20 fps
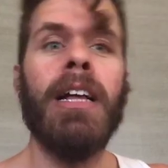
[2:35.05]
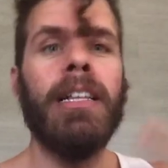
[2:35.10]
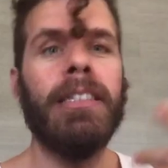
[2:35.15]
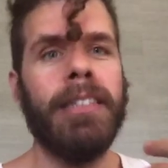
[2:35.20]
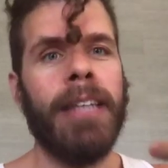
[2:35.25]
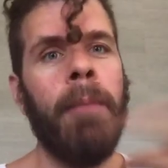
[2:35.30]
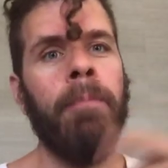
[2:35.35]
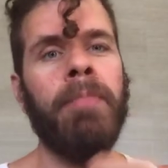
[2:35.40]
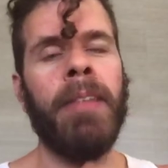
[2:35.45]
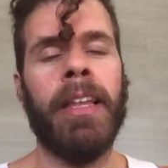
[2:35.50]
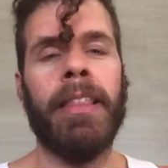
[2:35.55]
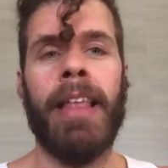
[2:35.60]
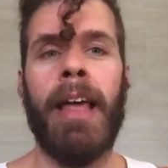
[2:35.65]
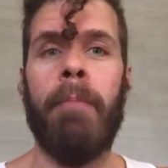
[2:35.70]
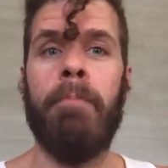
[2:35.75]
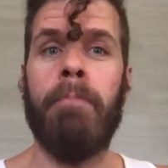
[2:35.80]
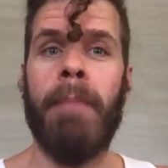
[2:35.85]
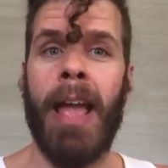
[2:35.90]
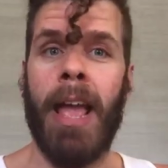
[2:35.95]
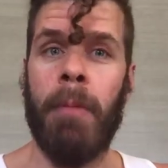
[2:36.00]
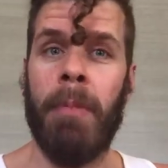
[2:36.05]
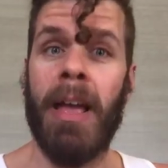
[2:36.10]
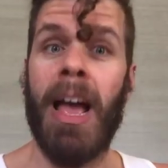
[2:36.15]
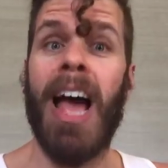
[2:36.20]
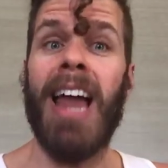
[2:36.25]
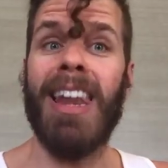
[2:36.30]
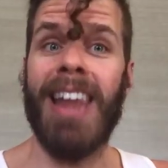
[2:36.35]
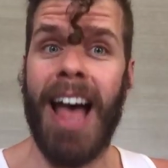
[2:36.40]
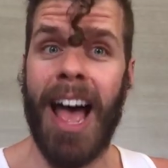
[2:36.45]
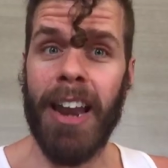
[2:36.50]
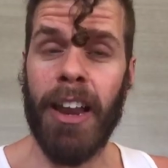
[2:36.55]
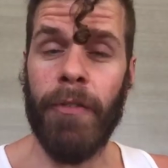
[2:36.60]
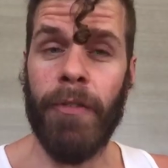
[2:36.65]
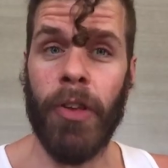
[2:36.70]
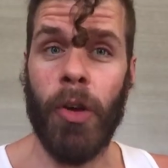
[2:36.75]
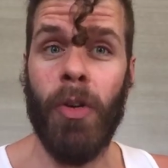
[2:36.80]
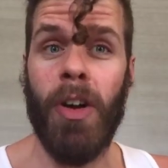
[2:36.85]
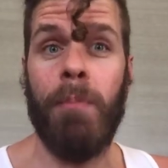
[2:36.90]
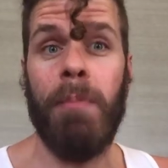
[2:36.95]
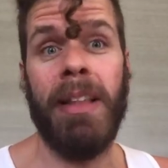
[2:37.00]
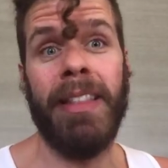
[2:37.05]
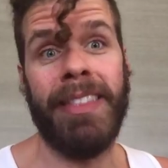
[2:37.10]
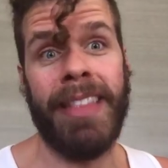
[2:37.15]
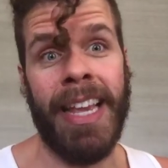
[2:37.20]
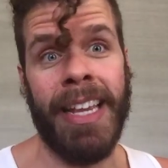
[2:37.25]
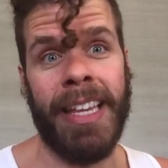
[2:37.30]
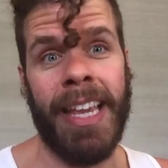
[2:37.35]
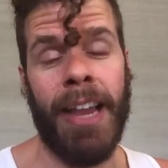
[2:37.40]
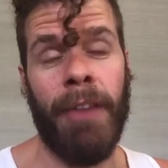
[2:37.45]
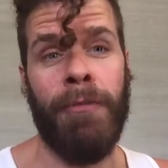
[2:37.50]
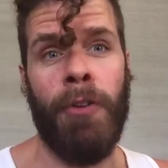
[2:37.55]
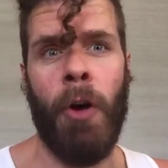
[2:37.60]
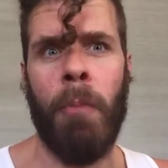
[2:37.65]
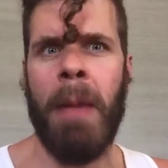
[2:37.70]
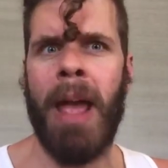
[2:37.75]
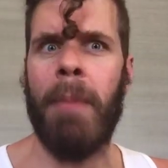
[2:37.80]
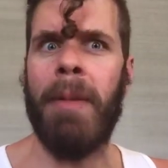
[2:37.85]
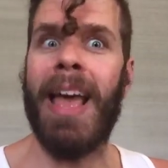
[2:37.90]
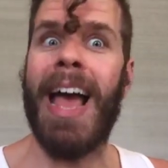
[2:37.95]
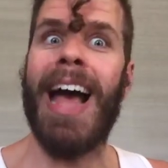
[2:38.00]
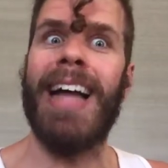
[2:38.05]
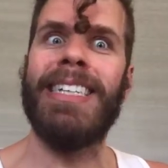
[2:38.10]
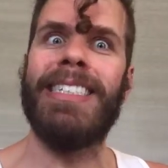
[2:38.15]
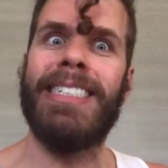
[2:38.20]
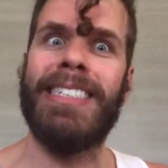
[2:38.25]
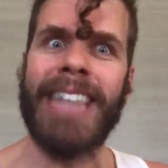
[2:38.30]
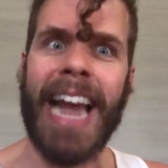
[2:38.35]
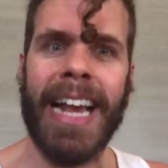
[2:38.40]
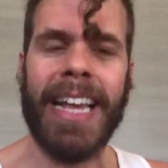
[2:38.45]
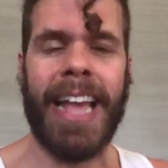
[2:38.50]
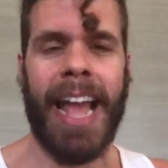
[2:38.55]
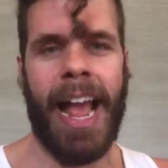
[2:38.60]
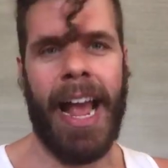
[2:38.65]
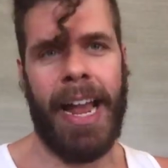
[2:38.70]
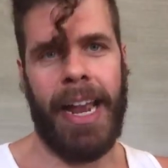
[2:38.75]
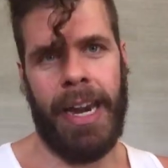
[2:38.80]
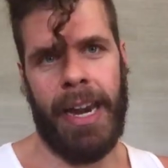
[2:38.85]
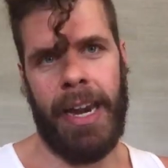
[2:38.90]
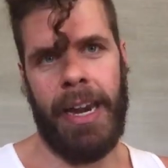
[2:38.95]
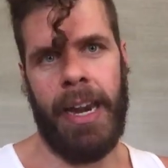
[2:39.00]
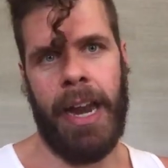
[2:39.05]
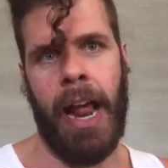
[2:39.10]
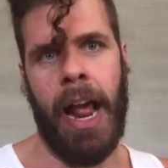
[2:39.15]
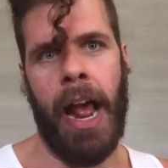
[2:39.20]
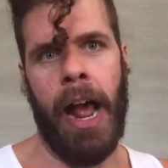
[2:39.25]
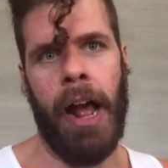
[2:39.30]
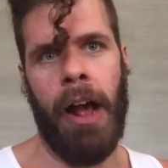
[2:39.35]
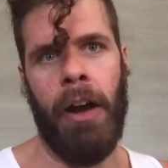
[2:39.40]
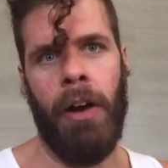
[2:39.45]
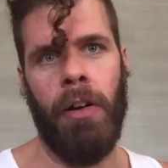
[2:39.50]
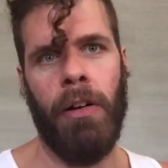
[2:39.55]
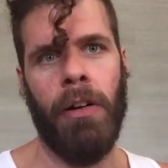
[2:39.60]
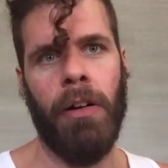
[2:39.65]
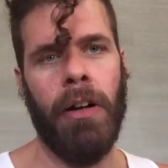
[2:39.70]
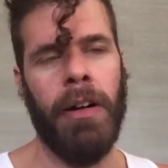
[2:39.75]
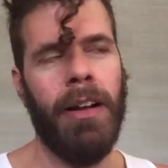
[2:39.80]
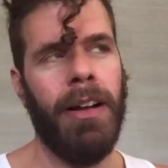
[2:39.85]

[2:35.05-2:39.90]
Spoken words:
Something that maybe a lot of you have been thinking for maybe a decade now.